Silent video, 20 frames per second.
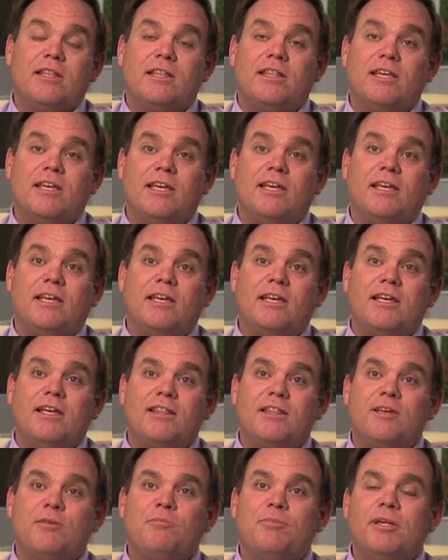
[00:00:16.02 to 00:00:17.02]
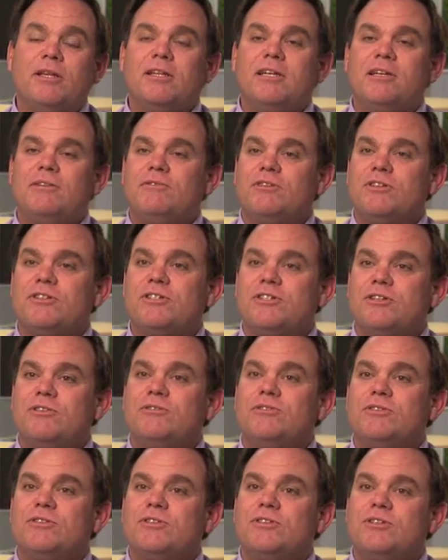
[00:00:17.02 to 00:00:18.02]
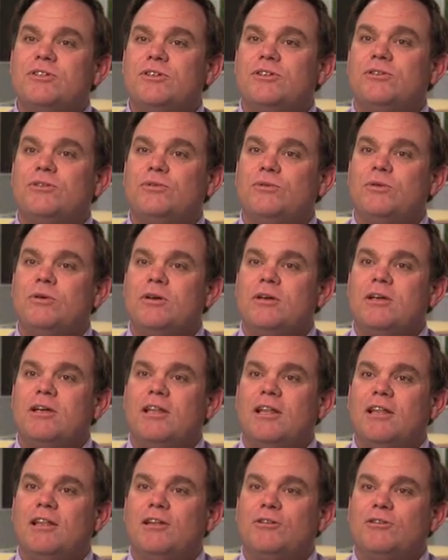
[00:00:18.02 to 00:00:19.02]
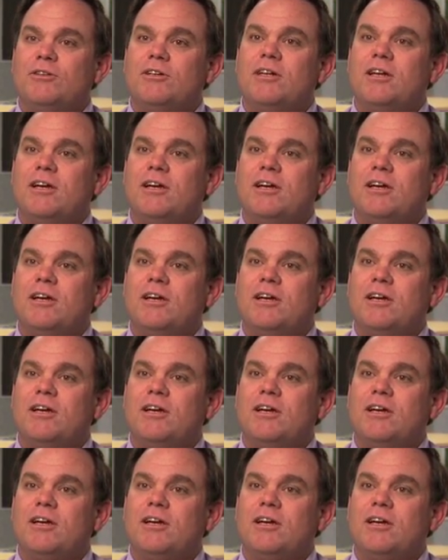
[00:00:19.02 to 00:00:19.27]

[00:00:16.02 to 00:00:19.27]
the the ability for students to learn